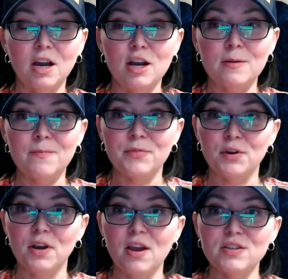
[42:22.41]

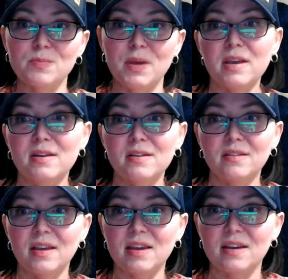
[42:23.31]
There has been
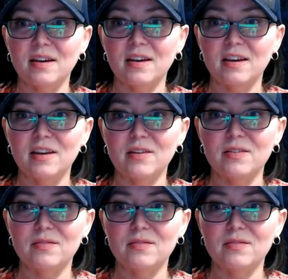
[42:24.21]
like, I